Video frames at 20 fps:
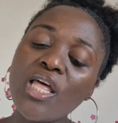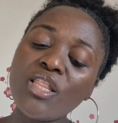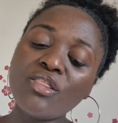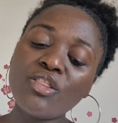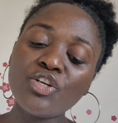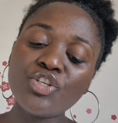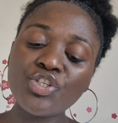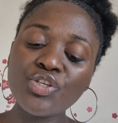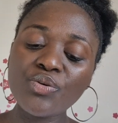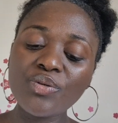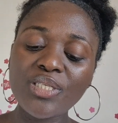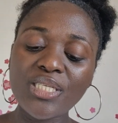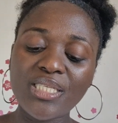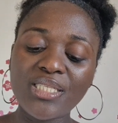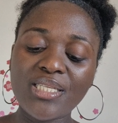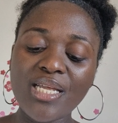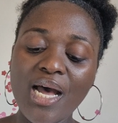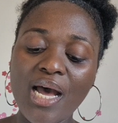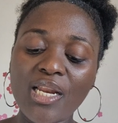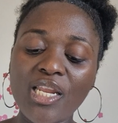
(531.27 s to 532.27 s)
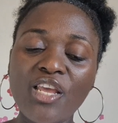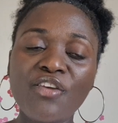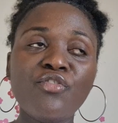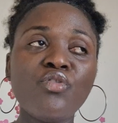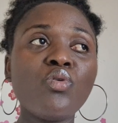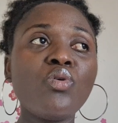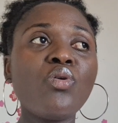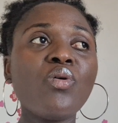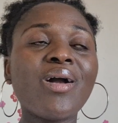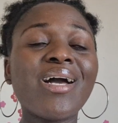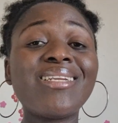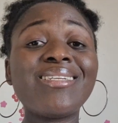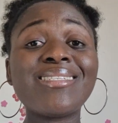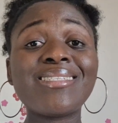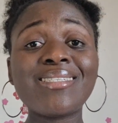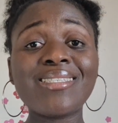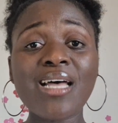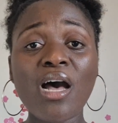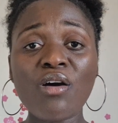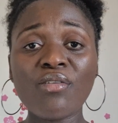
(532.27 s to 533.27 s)
The truth is that if you look at the
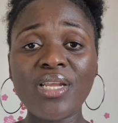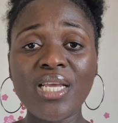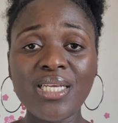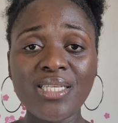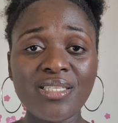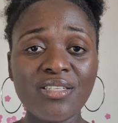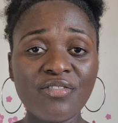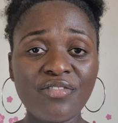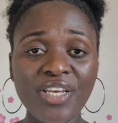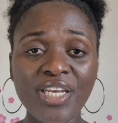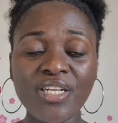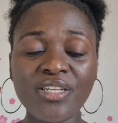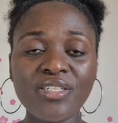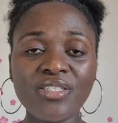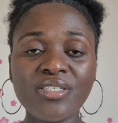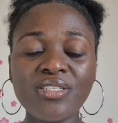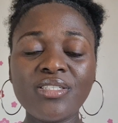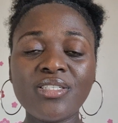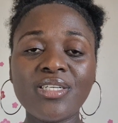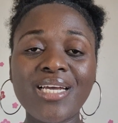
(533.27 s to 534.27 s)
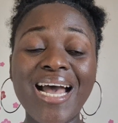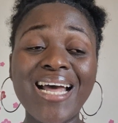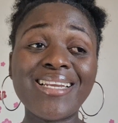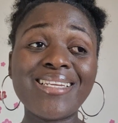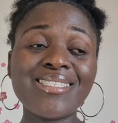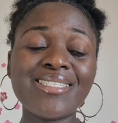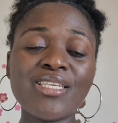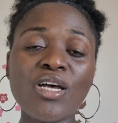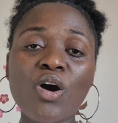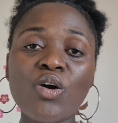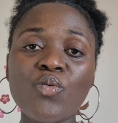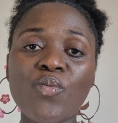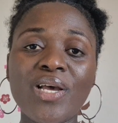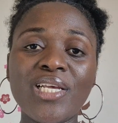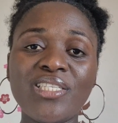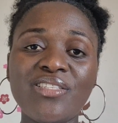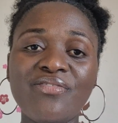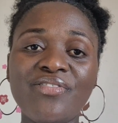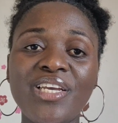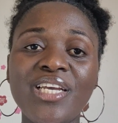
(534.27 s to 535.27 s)
southeast of England and the
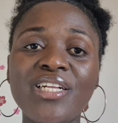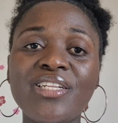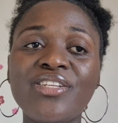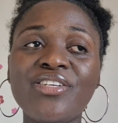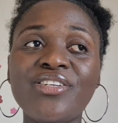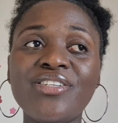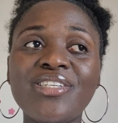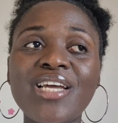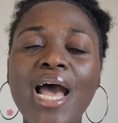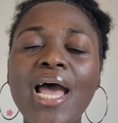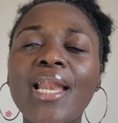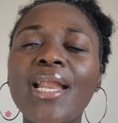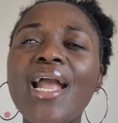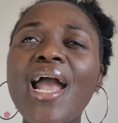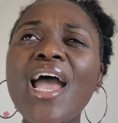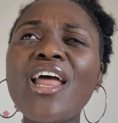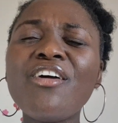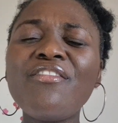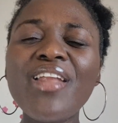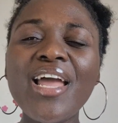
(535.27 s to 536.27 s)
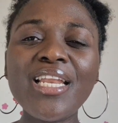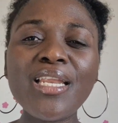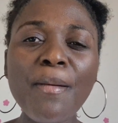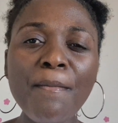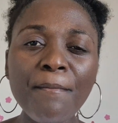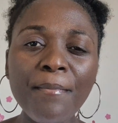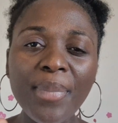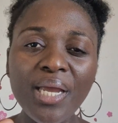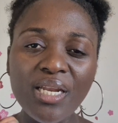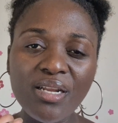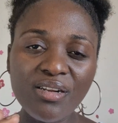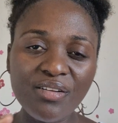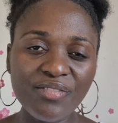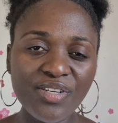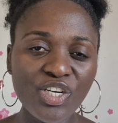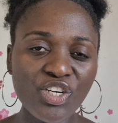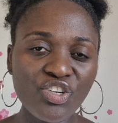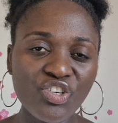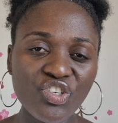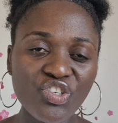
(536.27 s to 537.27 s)
southwest of England and kind of like the middle of
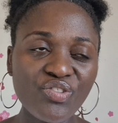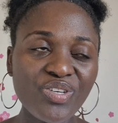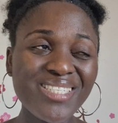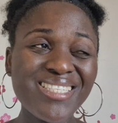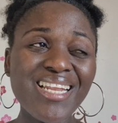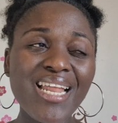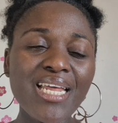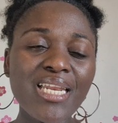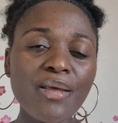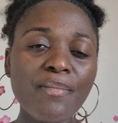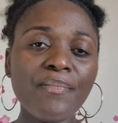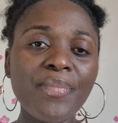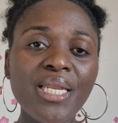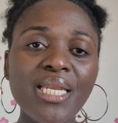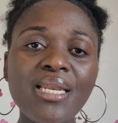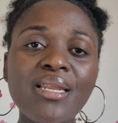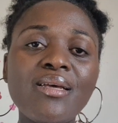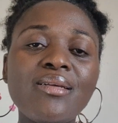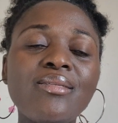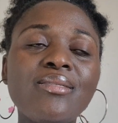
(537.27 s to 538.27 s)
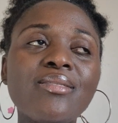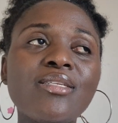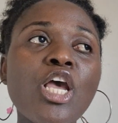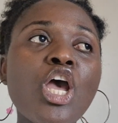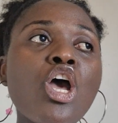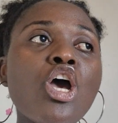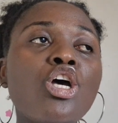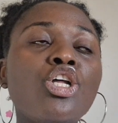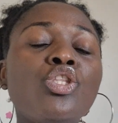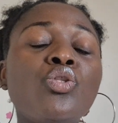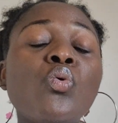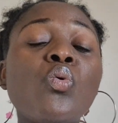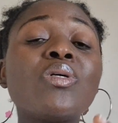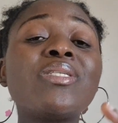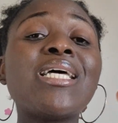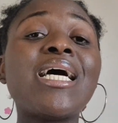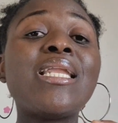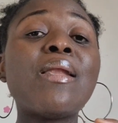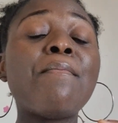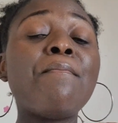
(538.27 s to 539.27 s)
the country, so like the Midlands,
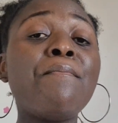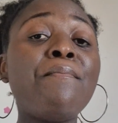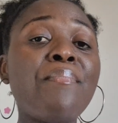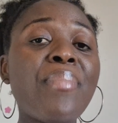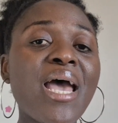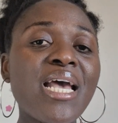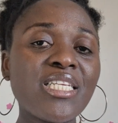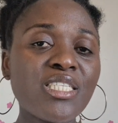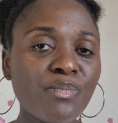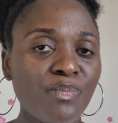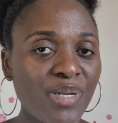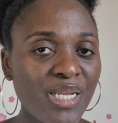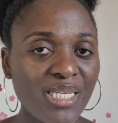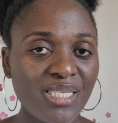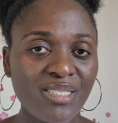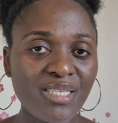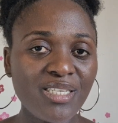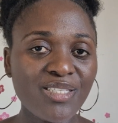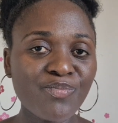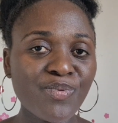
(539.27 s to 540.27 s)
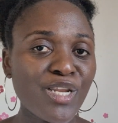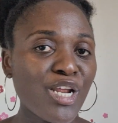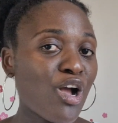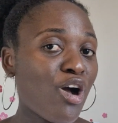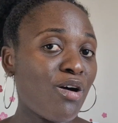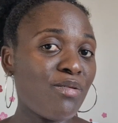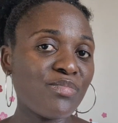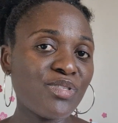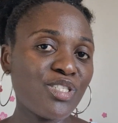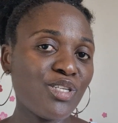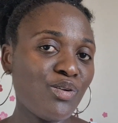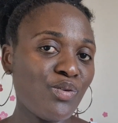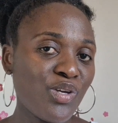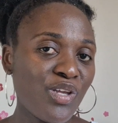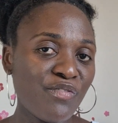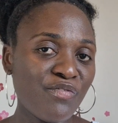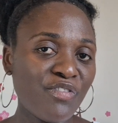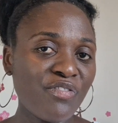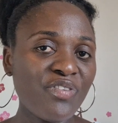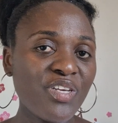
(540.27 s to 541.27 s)
those are the best places when it comes to
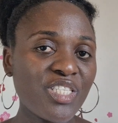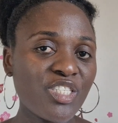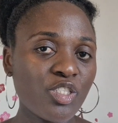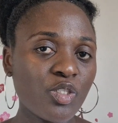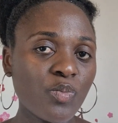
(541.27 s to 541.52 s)
looking for visa